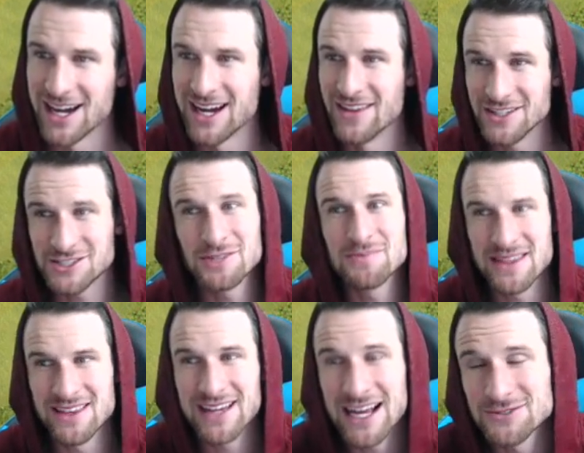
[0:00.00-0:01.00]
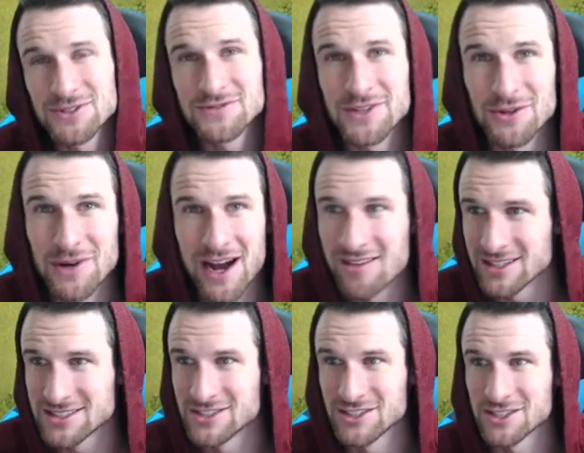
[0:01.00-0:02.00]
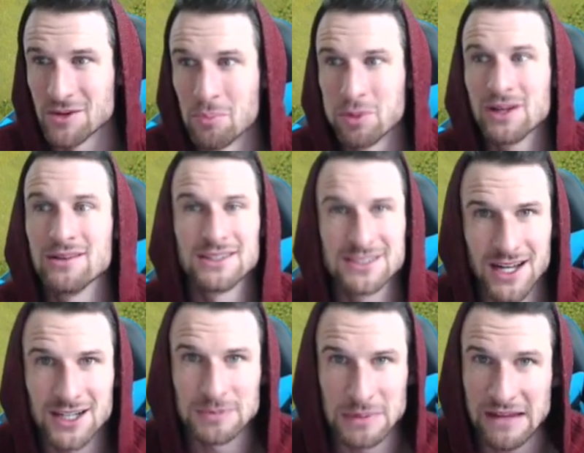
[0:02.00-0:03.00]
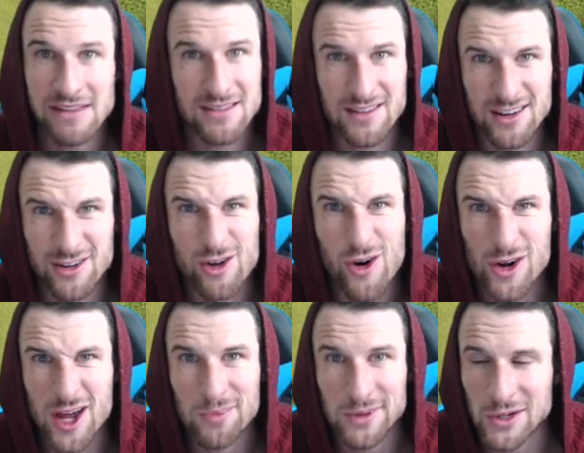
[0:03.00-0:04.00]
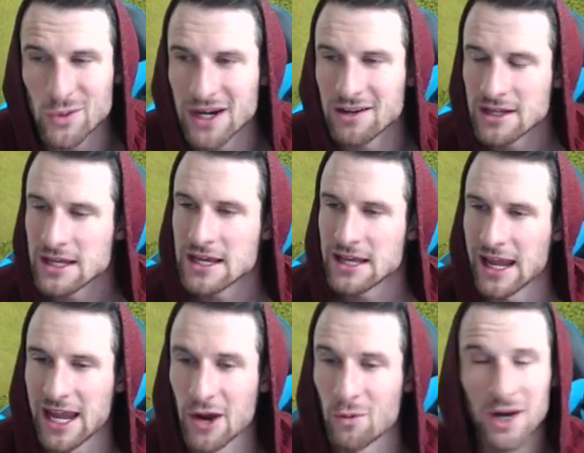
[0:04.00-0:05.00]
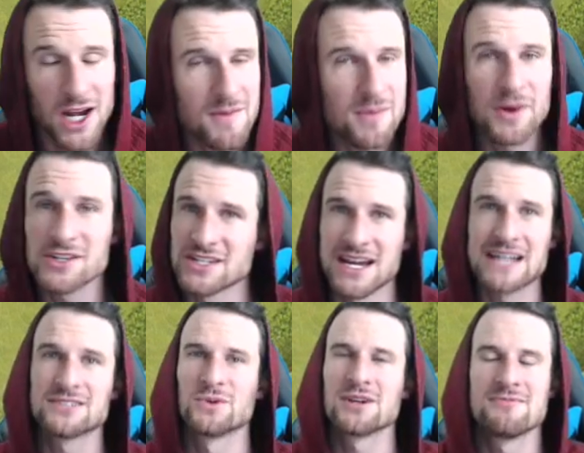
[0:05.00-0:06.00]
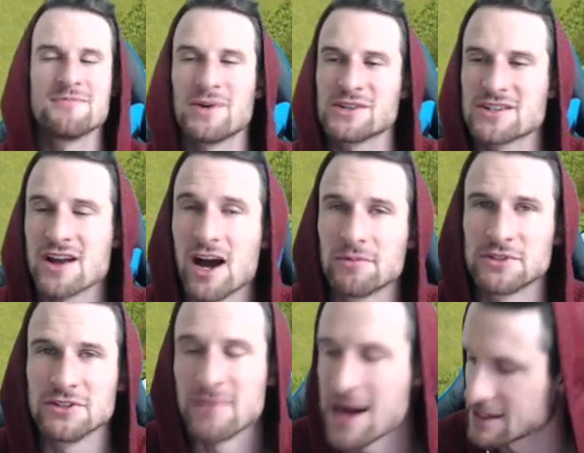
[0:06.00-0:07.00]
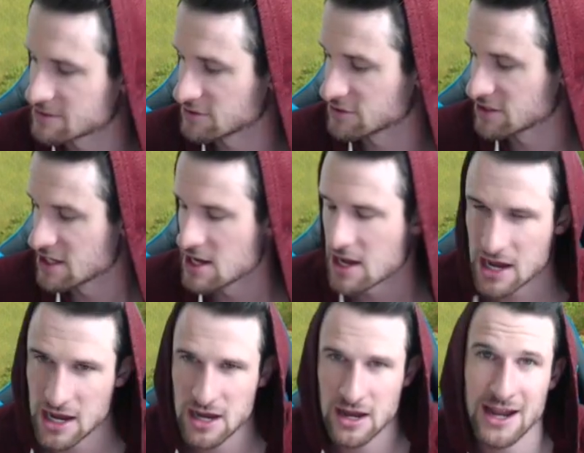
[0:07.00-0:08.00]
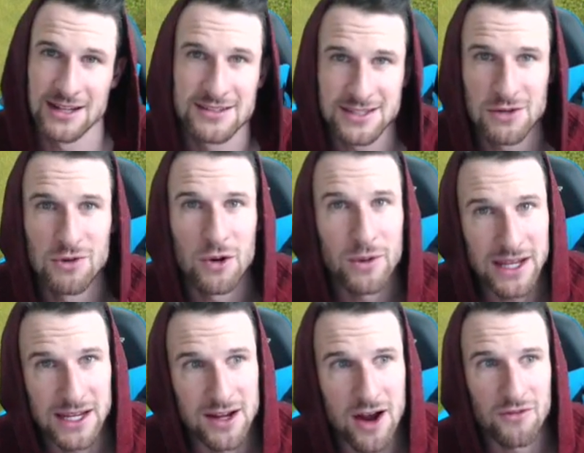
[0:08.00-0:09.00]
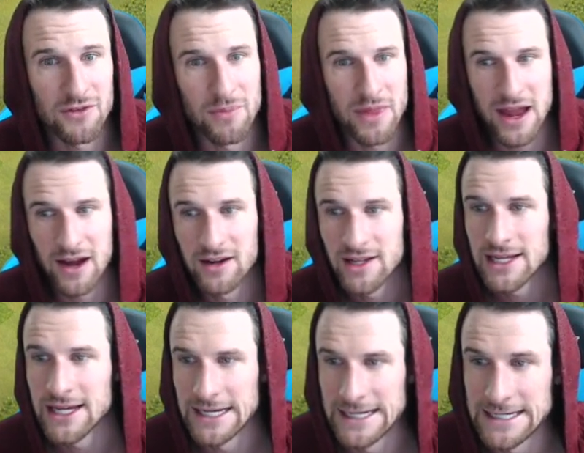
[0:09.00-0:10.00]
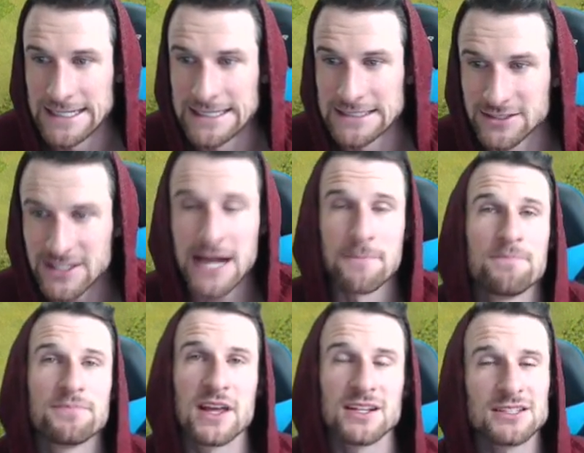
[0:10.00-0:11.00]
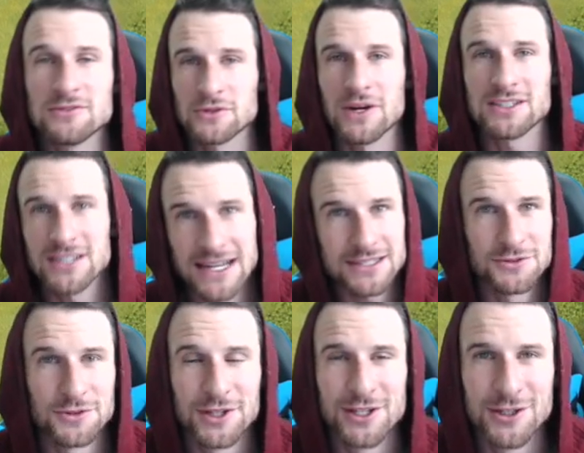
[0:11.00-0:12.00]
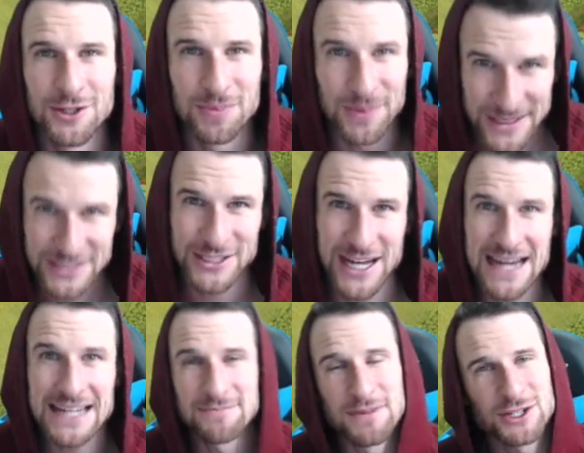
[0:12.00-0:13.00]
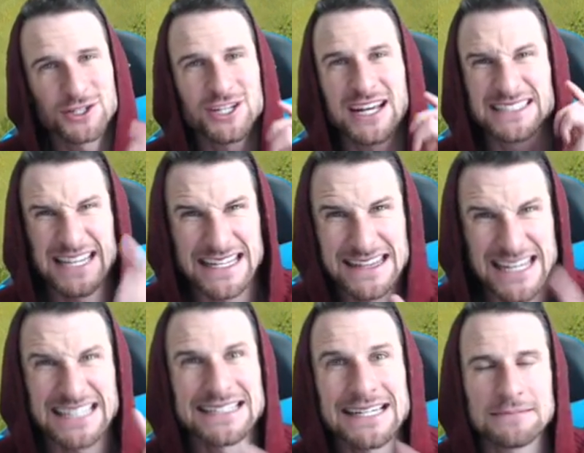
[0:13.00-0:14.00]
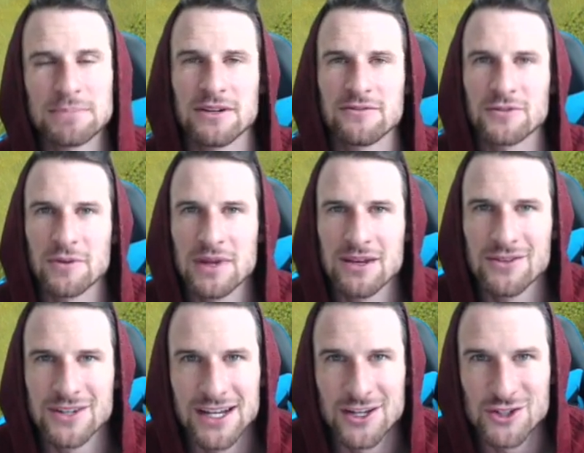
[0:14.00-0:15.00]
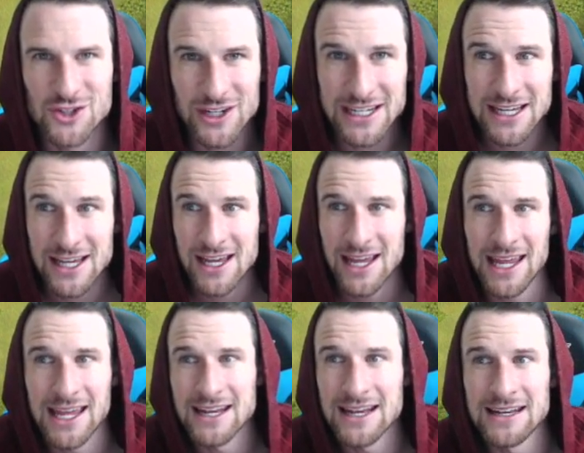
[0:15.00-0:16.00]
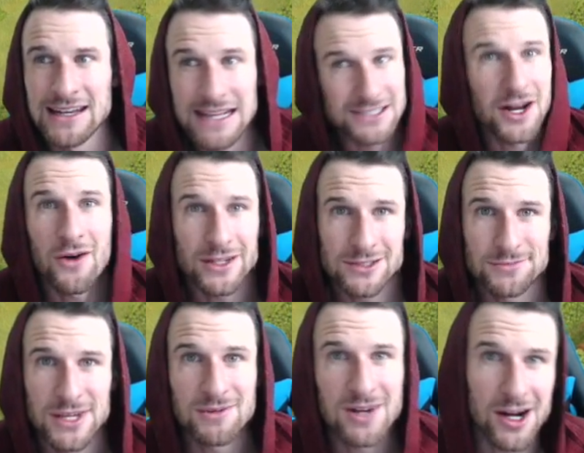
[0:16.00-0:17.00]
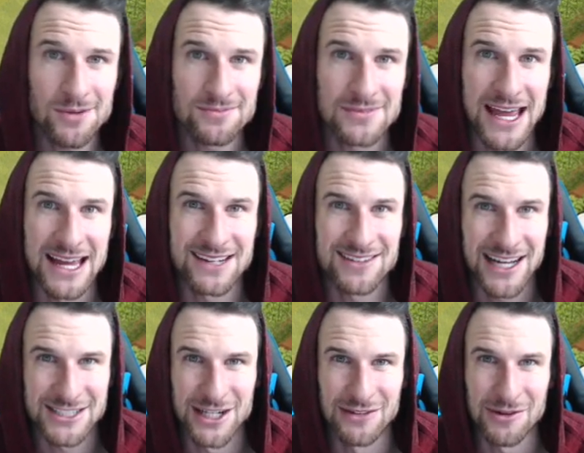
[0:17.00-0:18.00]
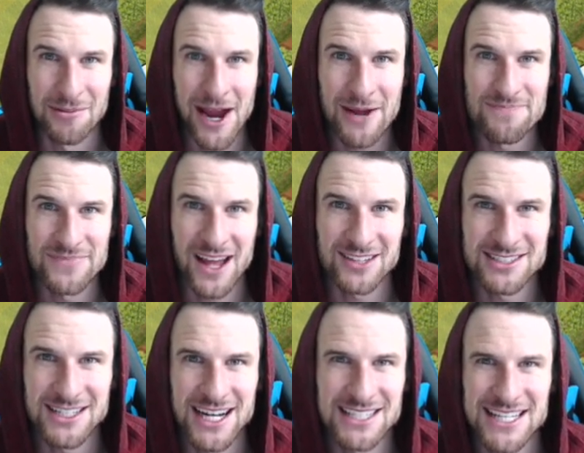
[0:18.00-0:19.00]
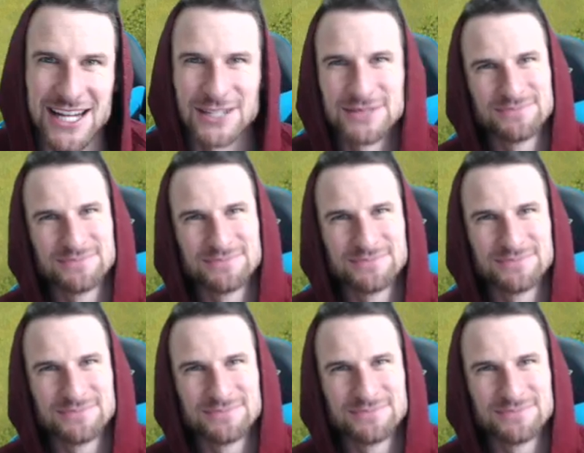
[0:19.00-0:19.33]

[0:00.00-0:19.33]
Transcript: Uh, this should be the last one for the while, unless it just completely sucks. But I think that it'll hold up pretty well. And we're going to be pushing, guys. We're going to be pushing up to Masters uh, and see where we can go from there. Uh, so yeah, thank you for watching, guys. Really do appreciate it. Make sure you guys hit that like button for me if you did enjoy. And as always, keep calm and clash on them, right? I'll see you guys later.